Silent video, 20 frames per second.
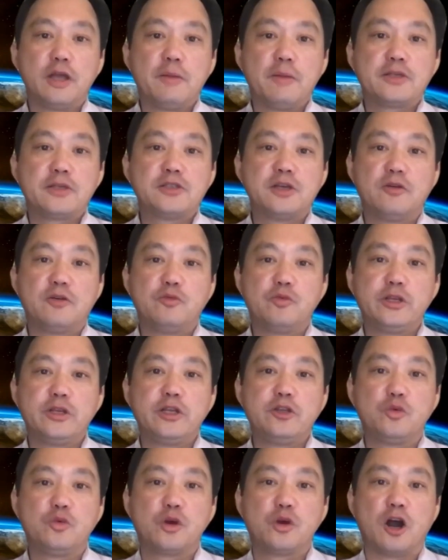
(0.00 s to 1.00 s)
and myself, we need
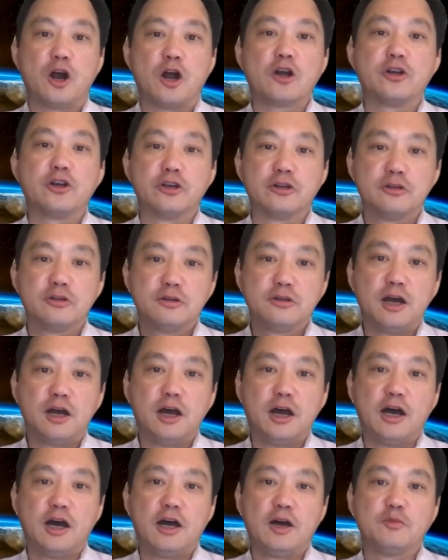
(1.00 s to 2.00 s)
to work harder
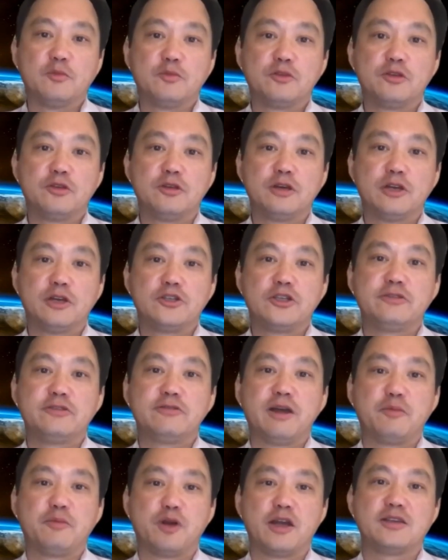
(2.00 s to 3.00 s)
to achieve
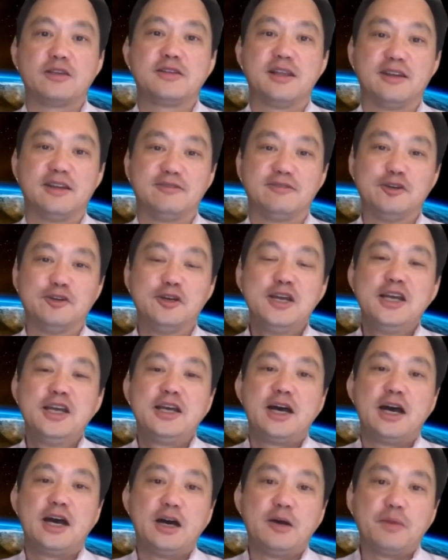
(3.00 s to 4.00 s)
that price level.
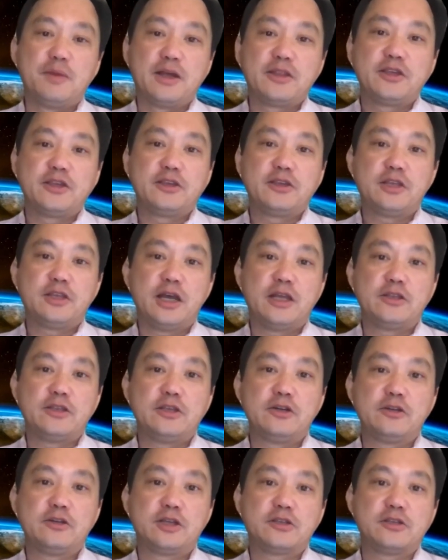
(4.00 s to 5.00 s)
I think that
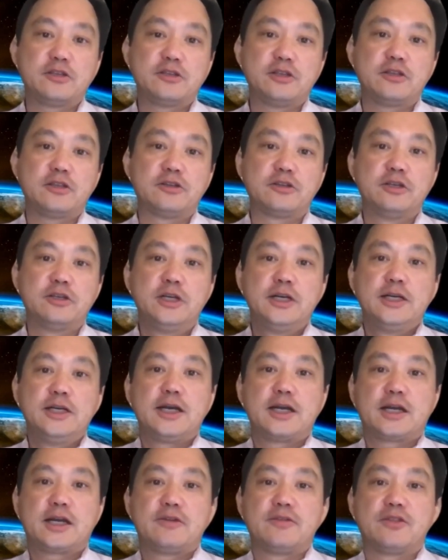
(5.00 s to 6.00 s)
that's another
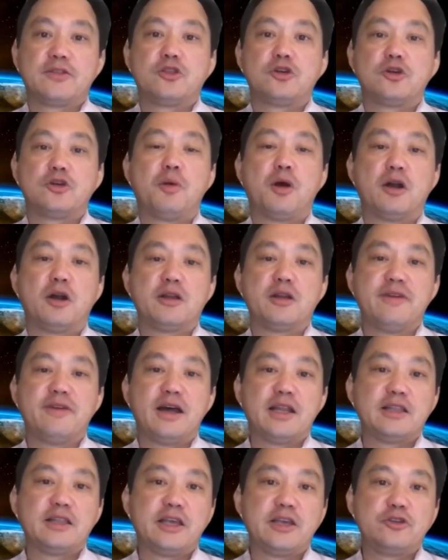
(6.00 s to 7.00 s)
kind of third party
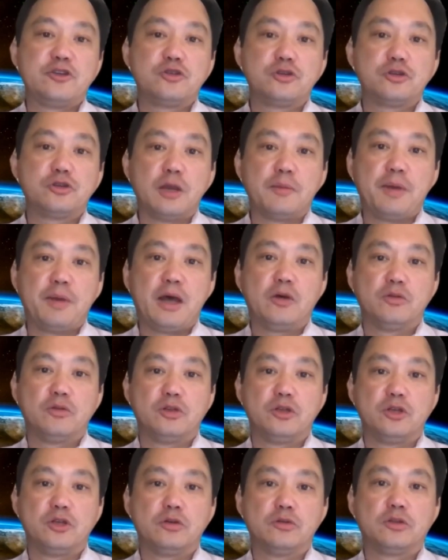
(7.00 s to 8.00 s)
validation about
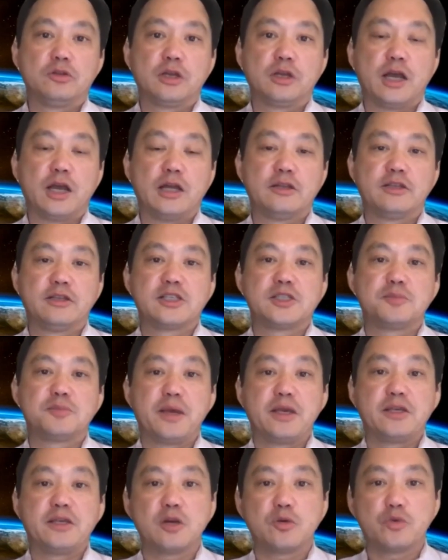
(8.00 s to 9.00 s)
the kind of the
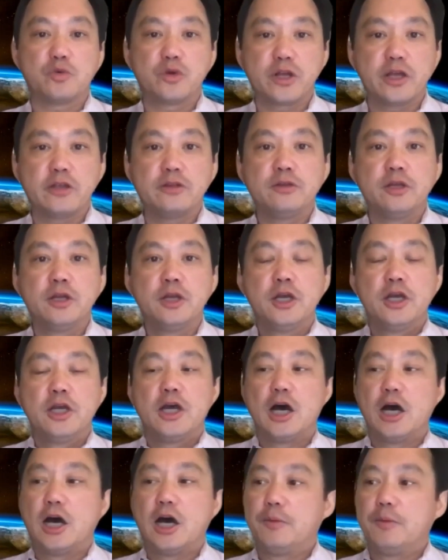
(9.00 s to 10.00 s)
space that we're in.
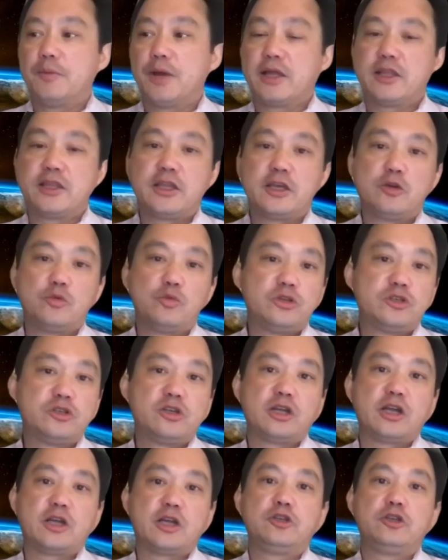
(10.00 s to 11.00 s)
I think we just
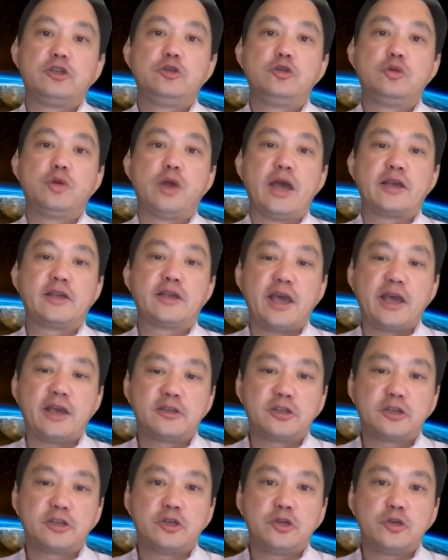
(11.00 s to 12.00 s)
continue to
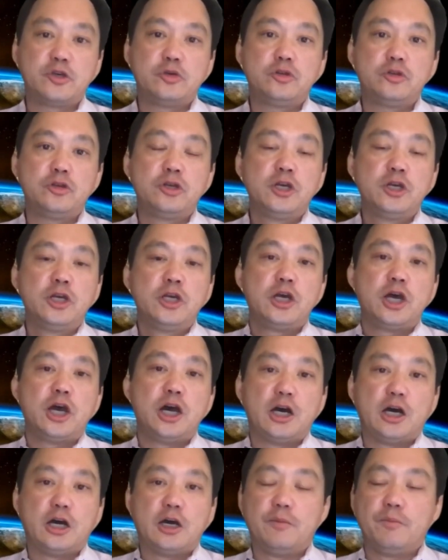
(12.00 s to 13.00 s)
execute.
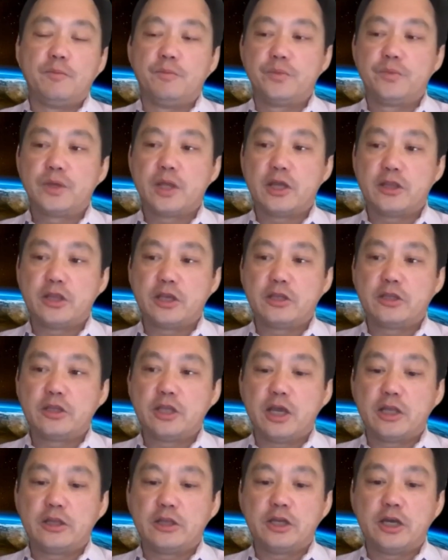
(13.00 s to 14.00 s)
I think
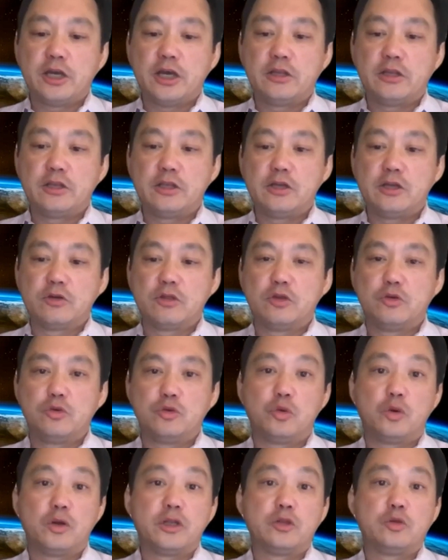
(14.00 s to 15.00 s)
that through
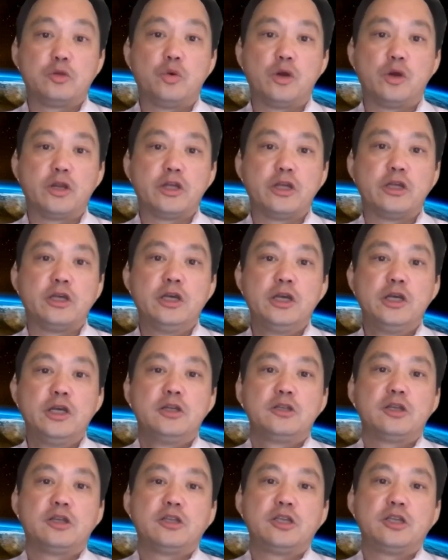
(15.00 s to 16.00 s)
2020,
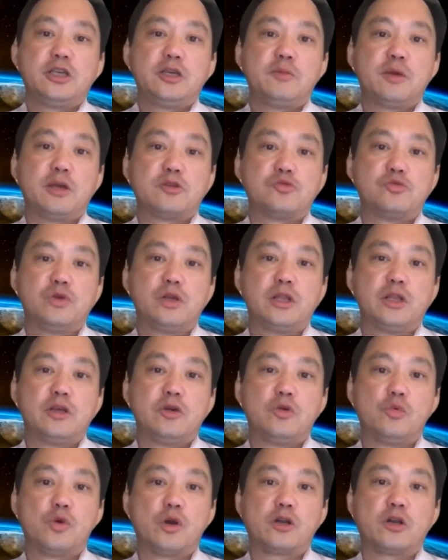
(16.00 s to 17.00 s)
the team has really
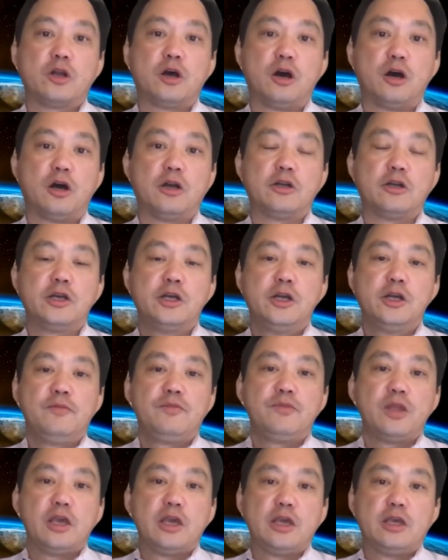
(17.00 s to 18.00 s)
worked hard
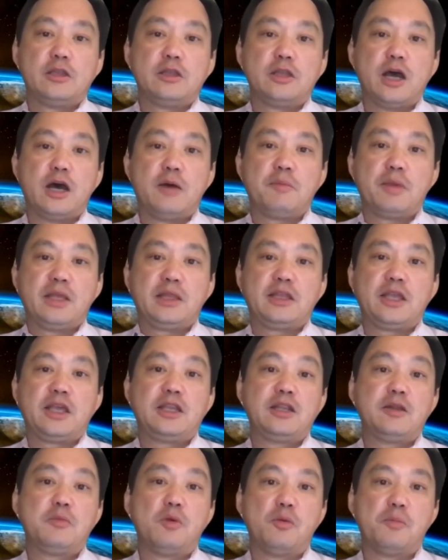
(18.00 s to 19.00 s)
in
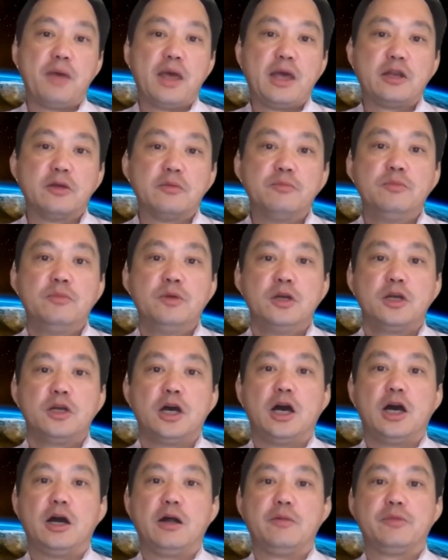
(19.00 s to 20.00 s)
maintaining the momentum.
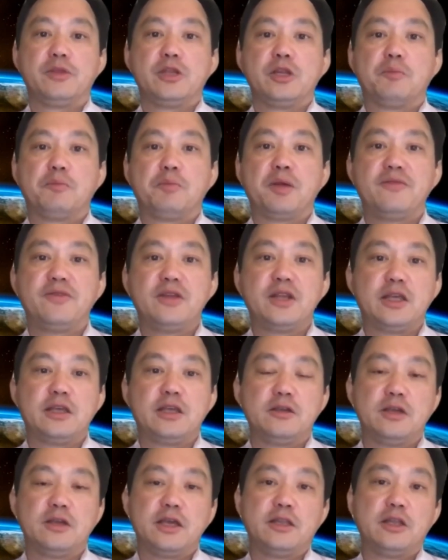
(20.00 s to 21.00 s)

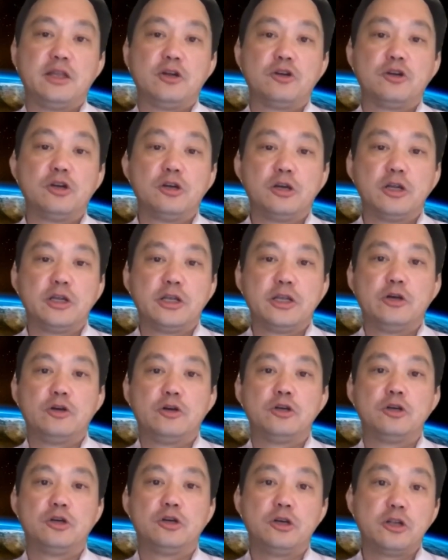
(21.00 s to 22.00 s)
Pivoting in the
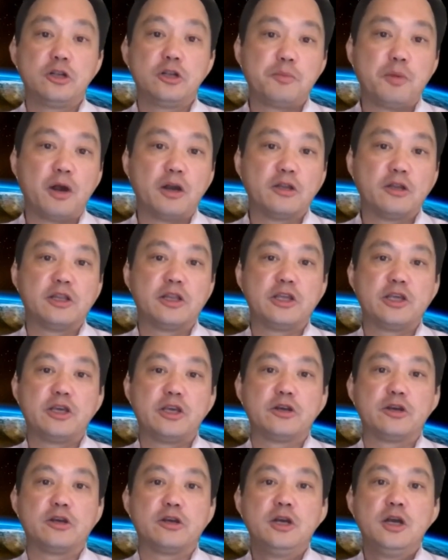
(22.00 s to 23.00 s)
earlier part of the
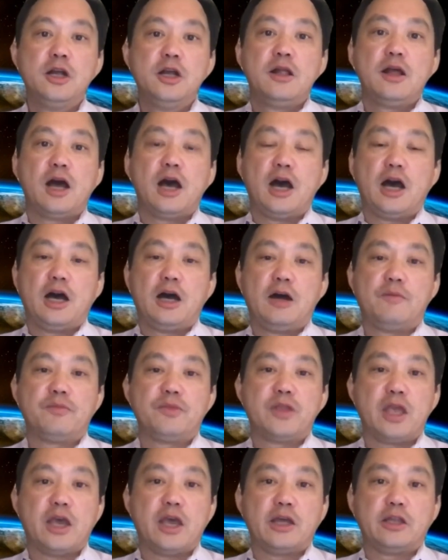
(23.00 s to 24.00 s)
year,
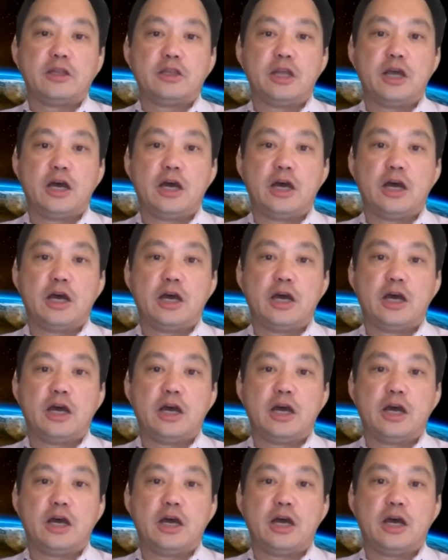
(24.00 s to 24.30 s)
and